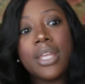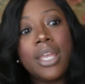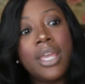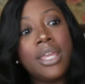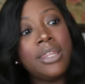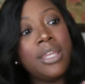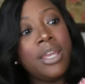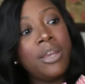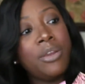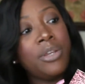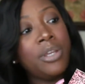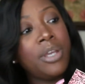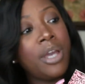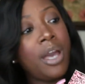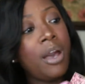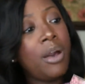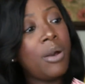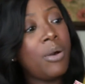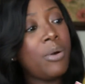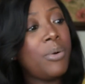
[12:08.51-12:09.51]
And there you
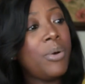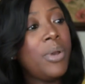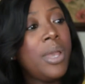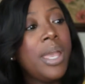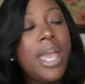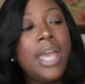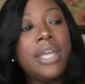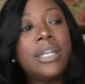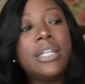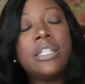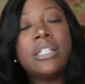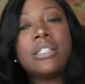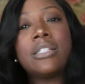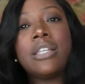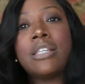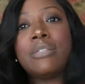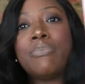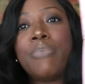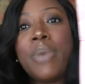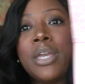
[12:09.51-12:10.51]
go. And it just
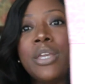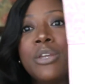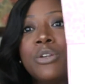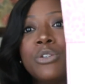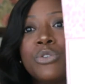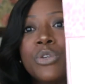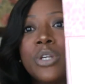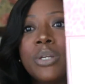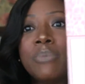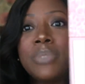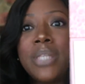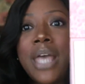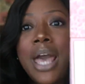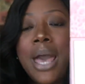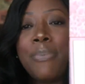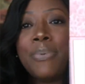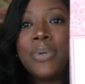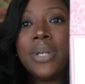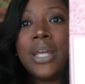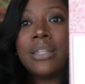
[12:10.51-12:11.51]
says, make your dreams
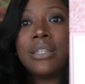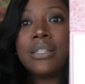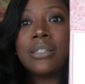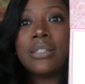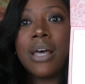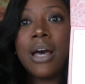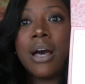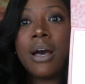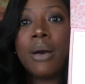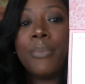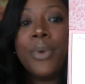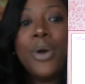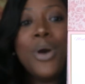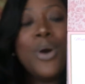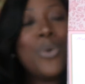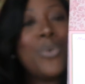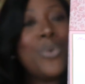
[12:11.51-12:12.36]
happen at the top.